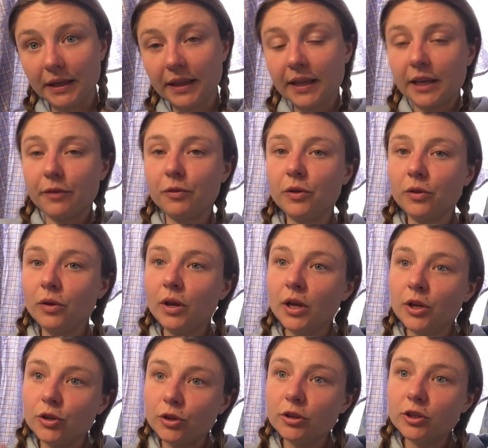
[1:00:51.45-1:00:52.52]
Like if you
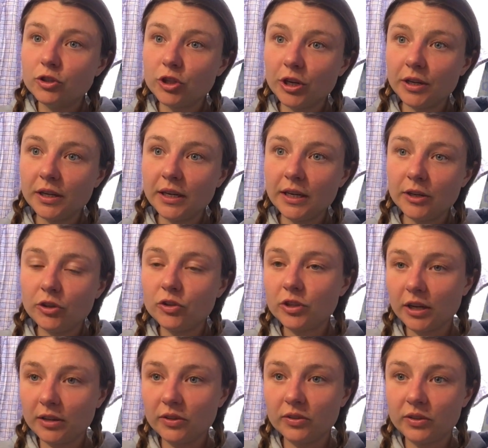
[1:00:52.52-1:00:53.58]
do the journey and you
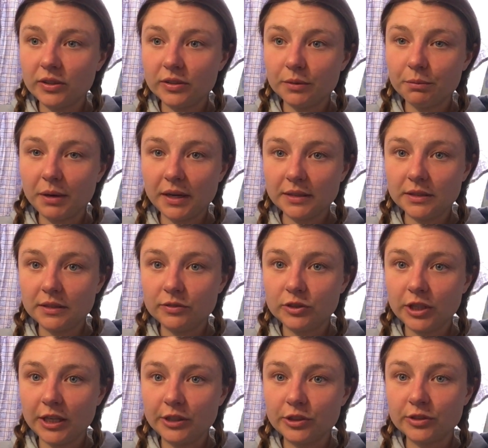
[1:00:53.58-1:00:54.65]
start to see some positive
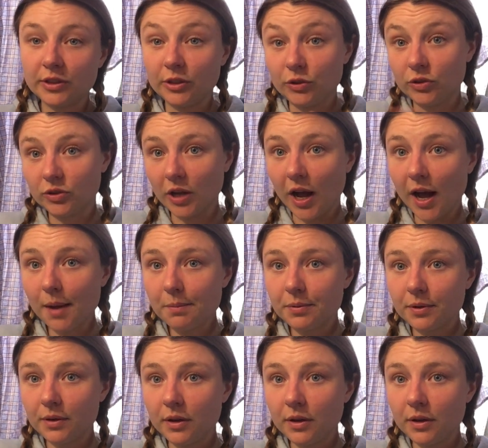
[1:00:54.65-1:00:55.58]
changes and you stop,